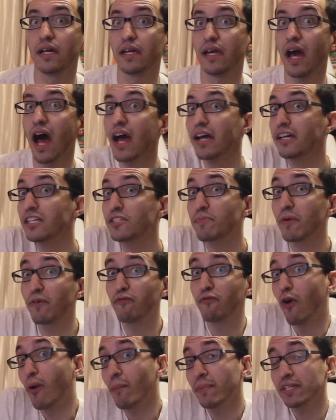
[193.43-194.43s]
Gaga's
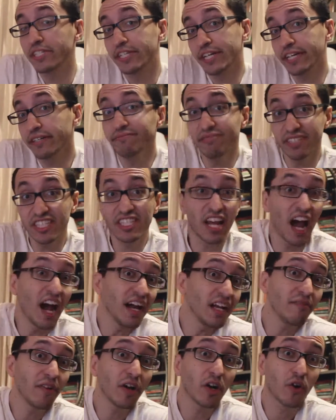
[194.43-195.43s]
performance here is
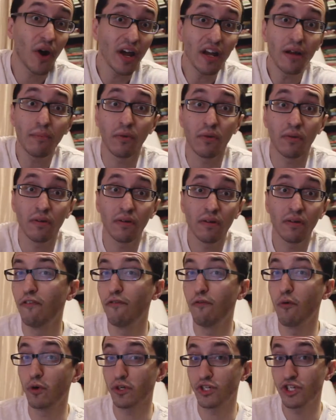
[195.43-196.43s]
kind of incredible,
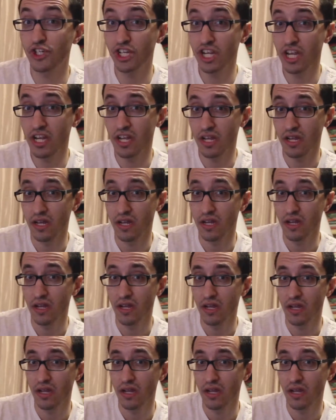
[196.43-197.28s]
for she,